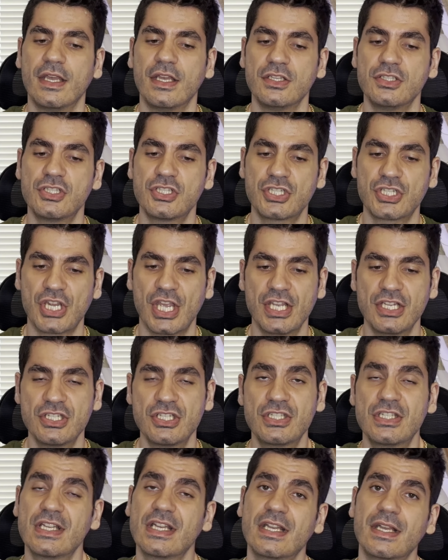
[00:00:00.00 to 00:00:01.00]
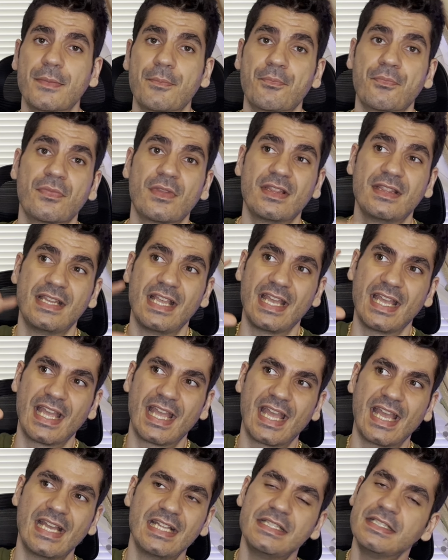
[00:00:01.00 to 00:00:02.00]
change the
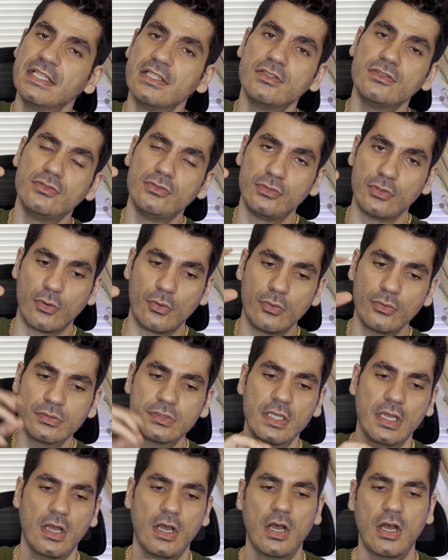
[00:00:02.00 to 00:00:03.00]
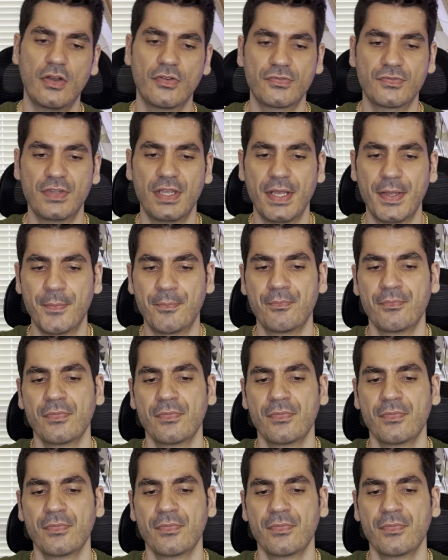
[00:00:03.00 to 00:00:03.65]
head node of the